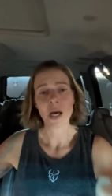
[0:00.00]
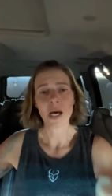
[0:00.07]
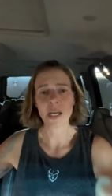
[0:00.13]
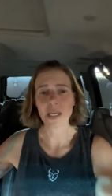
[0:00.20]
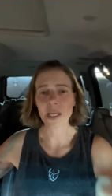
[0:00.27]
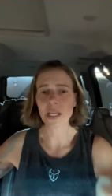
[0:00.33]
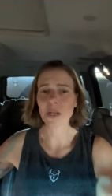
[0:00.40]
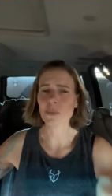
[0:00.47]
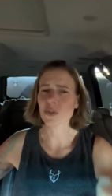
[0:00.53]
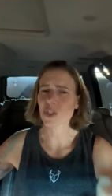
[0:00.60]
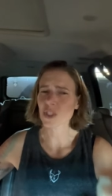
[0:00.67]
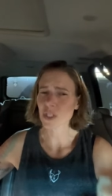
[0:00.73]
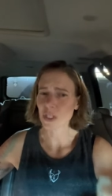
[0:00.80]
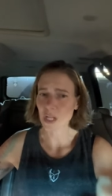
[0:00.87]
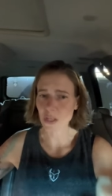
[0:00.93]
Again, it was
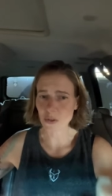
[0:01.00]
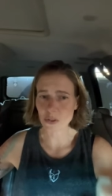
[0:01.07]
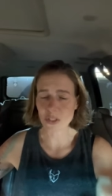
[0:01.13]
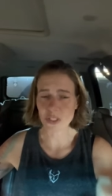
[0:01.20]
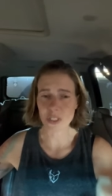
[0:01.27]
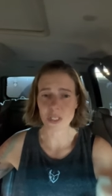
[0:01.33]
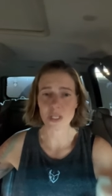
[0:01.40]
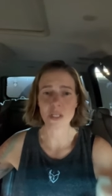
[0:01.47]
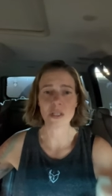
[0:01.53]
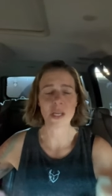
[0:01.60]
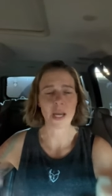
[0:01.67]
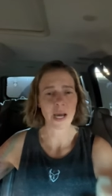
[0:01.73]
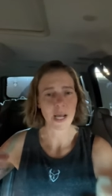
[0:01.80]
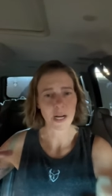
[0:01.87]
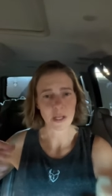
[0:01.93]
just another seed
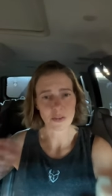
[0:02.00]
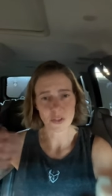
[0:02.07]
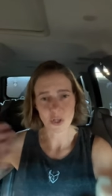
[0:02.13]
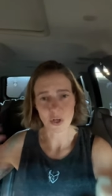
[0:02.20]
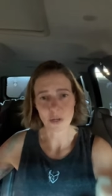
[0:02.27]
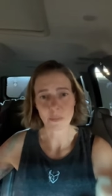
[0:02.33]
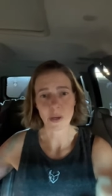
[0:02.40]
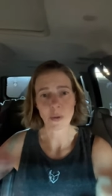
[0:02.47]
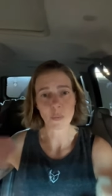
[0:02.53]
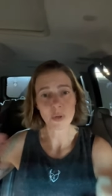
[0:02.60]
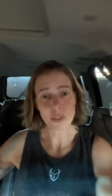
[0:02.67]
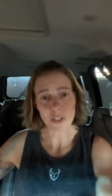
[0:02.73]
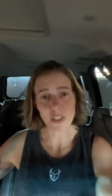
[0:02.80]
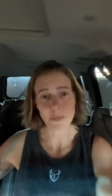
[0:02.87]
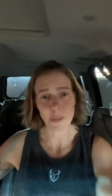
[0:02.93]
that kind of started my
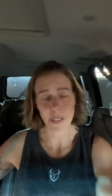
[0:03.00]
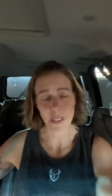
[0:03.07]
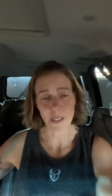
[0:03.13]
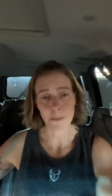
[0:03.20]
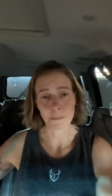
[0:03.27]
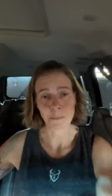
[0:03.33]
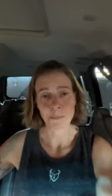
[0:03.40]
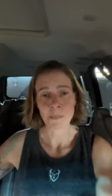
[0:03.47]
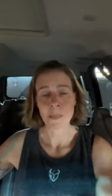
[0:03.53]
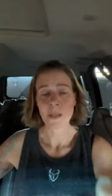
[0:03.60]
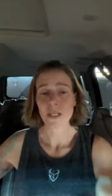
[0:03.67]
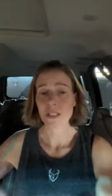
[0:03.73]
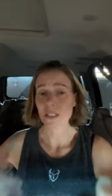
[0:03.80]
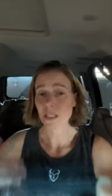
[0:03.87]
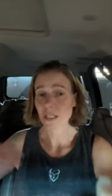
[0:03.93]
wheels spinning.
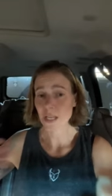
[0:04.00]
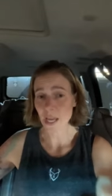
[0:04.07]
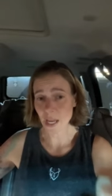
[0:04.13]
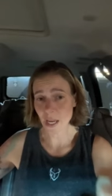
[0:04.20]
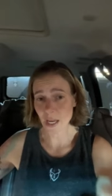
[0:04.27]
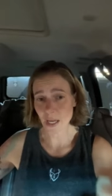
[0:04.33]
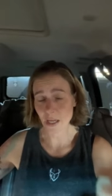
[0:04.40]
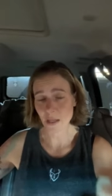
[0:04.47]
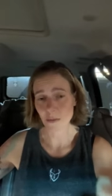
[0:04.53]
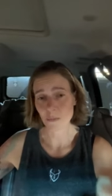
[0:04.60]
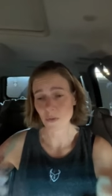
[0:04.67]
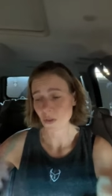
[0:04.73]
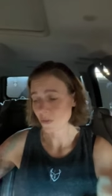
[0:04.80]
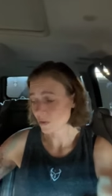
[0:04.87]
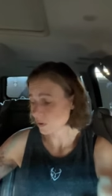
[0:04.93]
Today,
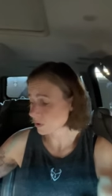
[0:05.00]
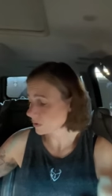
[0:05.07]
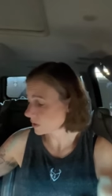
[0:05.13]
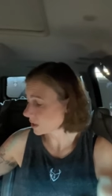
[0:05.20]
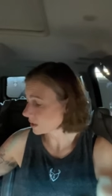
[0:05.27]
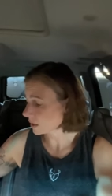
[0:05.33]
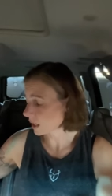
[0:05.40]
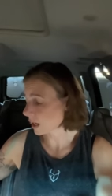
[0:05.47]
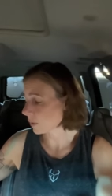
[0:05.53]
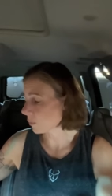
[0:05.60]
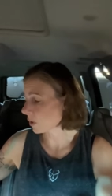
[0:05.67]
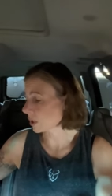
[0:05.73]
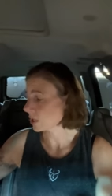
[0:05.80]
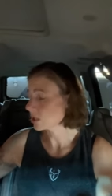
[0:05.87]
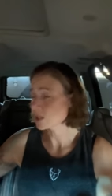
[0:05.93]
the third thing that I
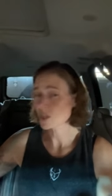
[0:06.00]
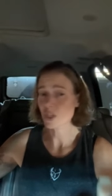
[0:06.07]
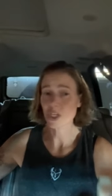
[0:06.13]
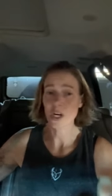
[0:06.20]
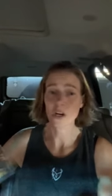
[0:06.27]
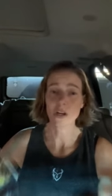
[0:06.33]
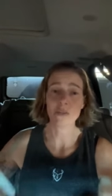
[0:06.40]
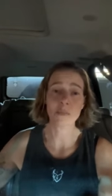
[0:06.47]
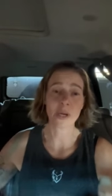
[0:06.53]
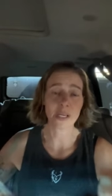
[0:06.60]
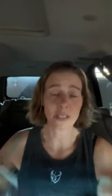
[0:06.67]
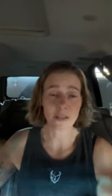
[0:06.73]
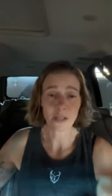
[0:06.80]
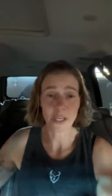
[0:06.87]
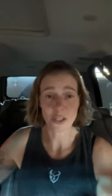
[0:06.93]
wanted to share in
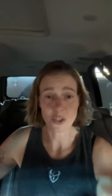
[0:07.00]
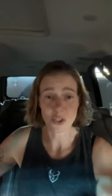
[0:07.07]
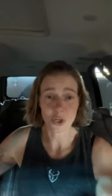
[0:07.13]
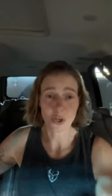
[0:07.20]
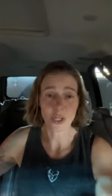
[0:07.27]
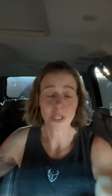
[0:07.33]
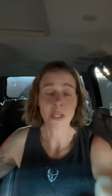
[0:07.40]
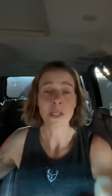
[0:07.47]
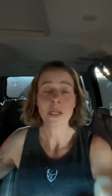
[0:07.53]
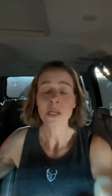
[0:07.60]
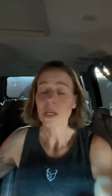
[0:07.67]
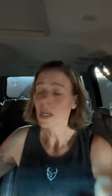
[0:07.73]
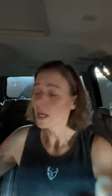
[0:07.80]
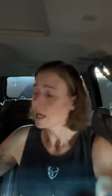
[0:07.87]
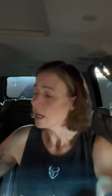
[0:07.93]
my like journey
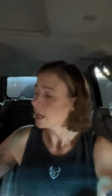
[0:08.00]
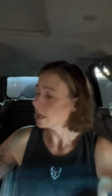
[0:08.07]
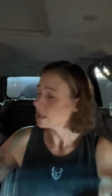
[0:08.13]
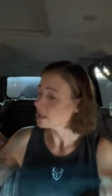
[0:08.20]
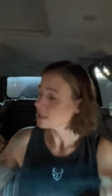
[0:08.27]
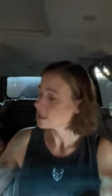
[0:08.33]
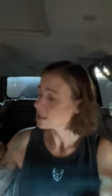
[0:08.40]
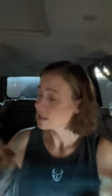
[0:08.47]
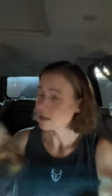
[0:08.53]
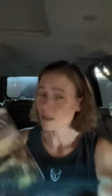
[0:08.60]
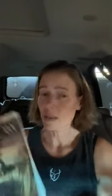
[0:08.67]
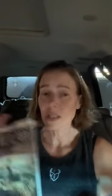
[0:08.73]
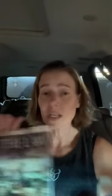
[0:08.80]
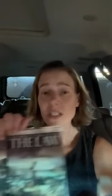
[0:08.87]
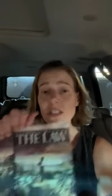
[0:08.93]
is
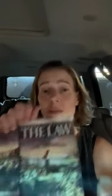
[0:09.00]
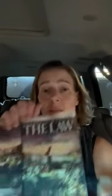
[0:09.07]
this